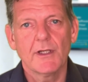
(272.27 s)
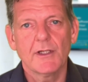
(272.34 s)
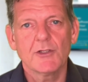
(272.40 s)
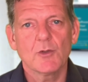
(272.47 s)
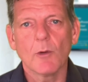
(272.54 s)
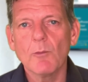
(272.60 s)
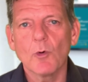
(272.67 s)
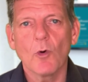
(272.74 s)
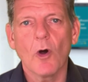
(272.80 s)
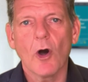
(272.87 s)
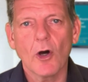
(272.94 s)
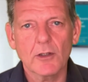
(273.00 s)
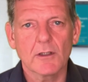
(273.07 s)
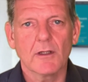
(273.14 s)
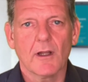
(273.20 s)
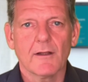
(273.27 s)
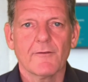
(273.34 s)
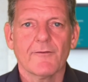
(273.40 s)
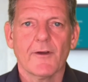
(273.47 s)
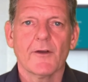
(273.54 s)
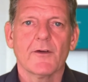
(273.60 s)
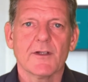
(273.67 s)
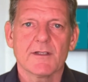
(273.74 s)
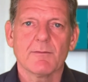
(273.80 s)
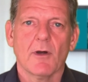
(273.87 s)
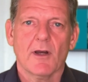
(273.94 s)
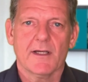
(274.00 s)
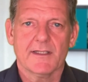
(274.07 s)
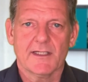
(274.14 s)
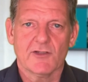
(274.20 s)
to a more online focused
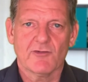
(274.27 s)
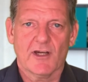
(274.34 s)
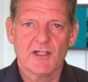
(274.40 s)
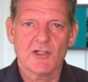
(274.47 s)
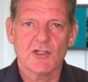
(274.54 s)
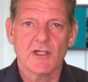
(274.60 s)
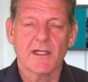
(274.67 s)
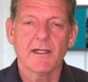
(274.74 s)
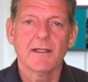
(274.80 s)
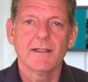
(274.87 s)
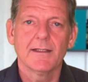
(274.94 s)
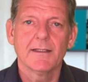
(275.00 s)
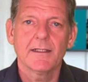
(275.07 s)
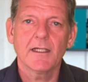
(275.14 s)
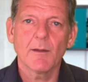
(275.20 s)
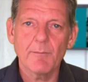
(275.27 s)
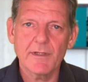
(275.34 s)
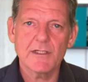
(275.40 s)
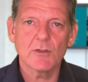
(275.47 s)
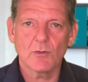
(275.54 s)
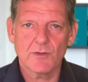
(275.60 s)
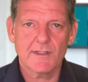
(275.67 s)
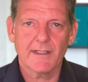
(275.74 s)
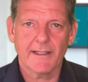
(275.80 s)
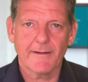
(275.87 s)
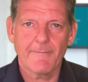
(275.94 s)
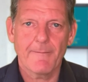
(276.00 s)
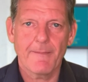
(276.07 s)
marketing strategy can be daunting.